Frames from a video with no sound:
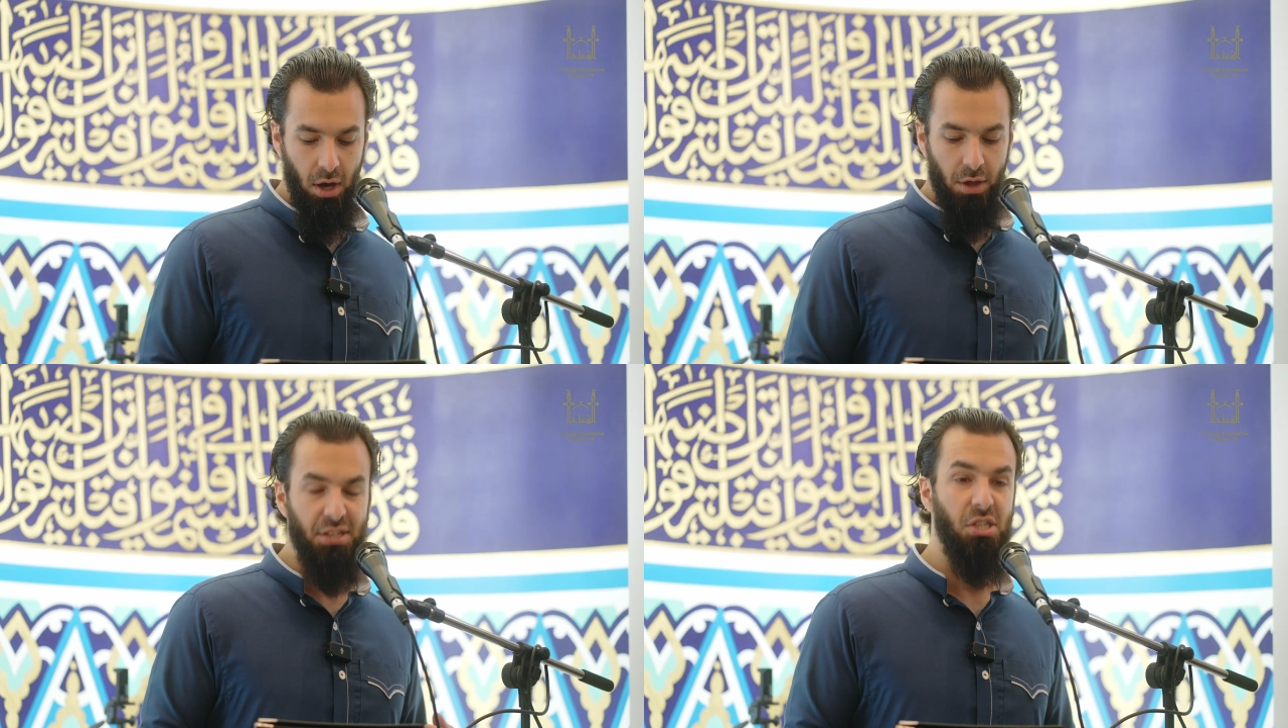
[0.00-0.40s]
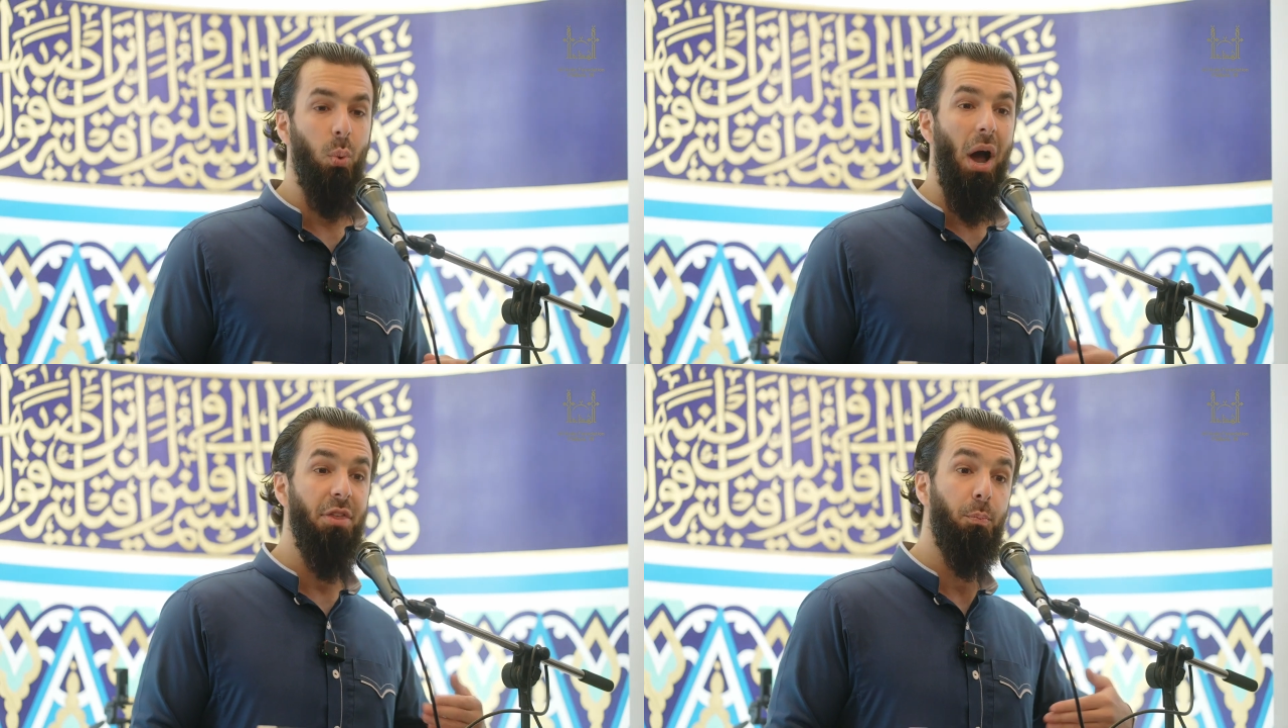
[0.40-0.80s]
This is
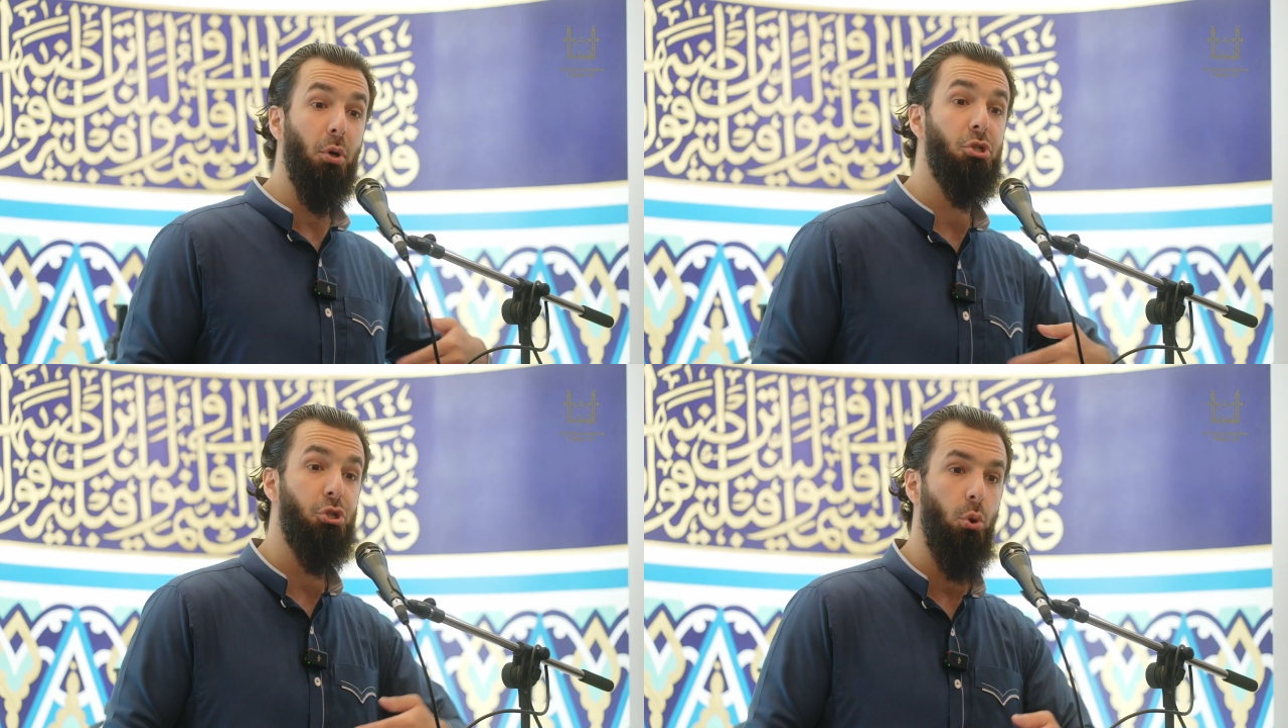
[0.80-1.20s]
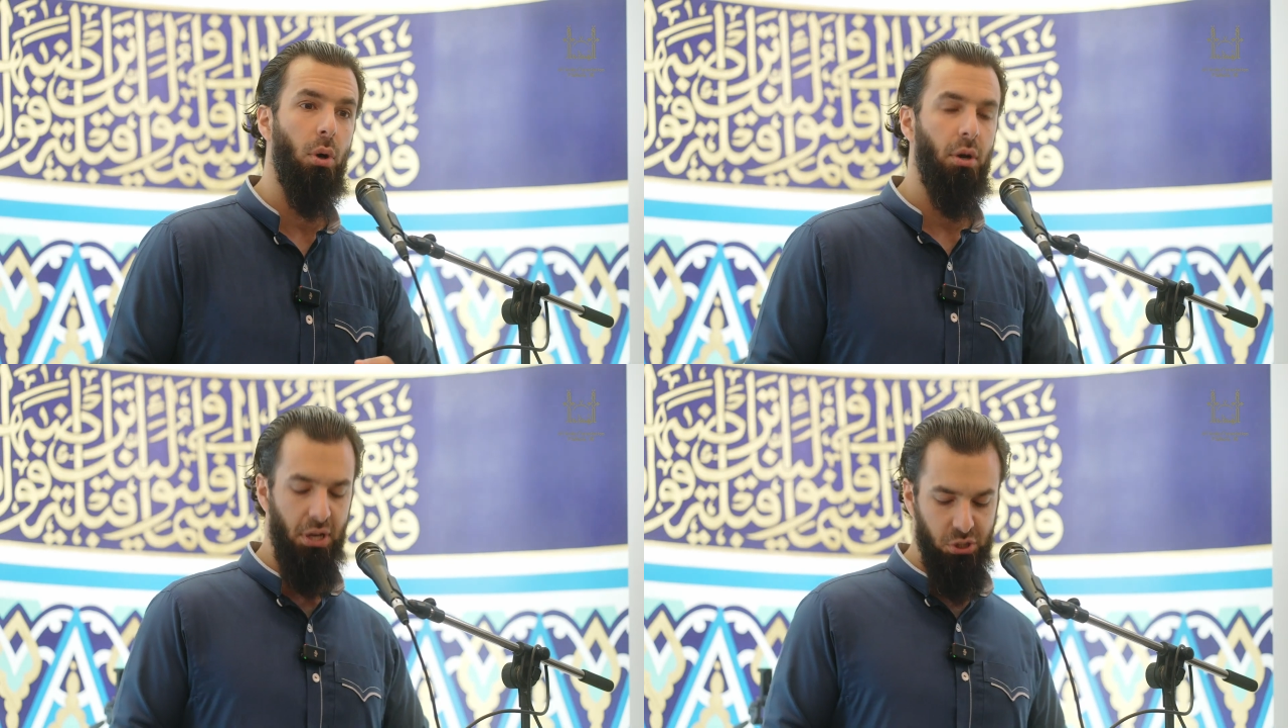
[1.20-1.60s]
why the
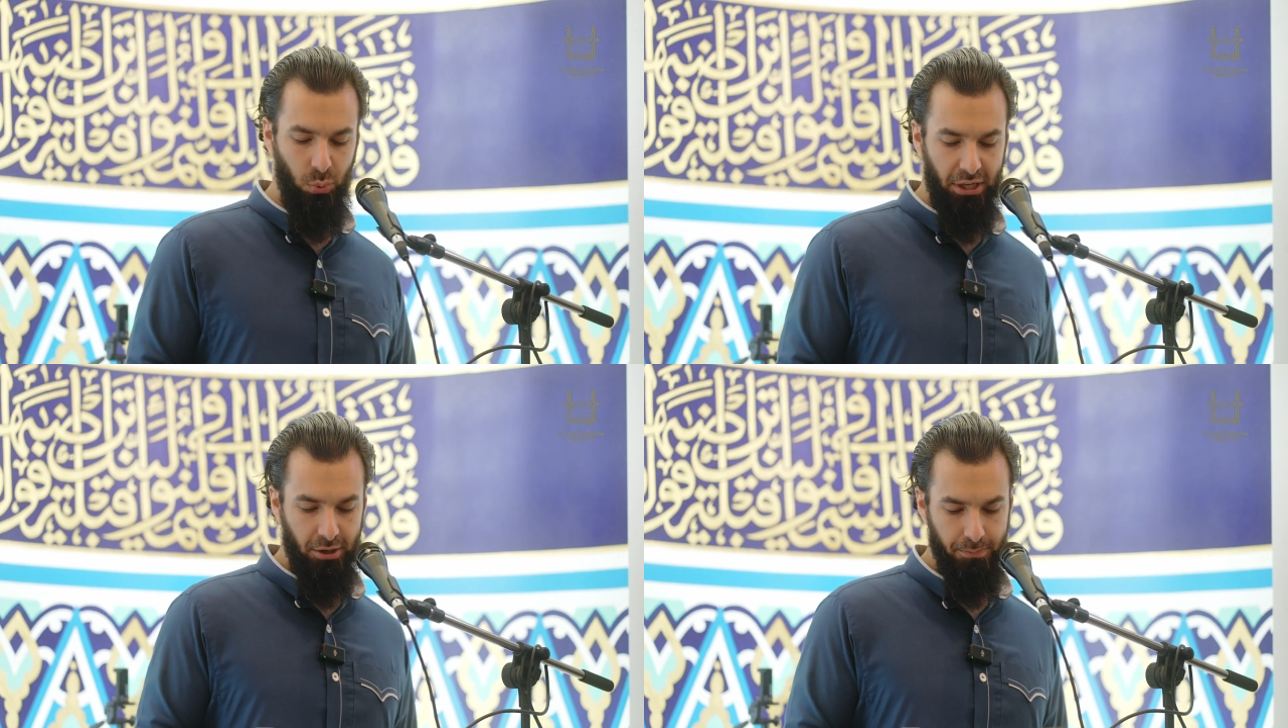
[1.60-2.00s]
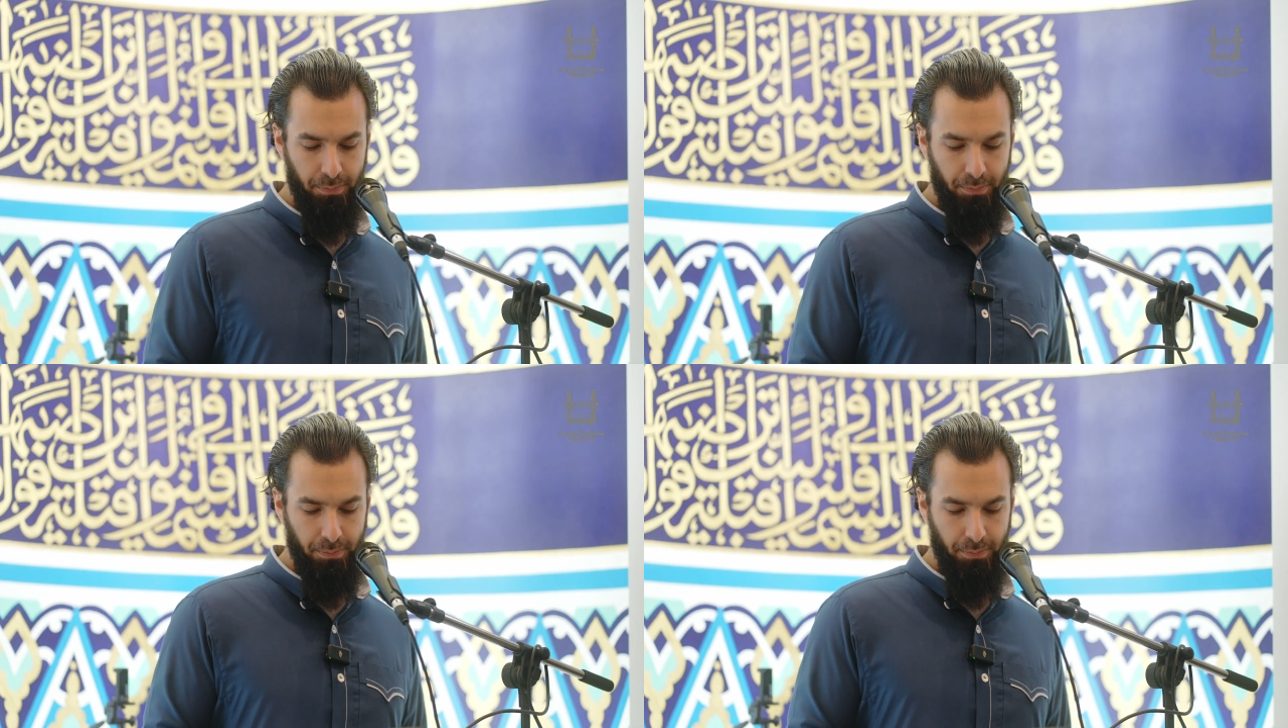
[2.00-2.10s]
pursuer is weak.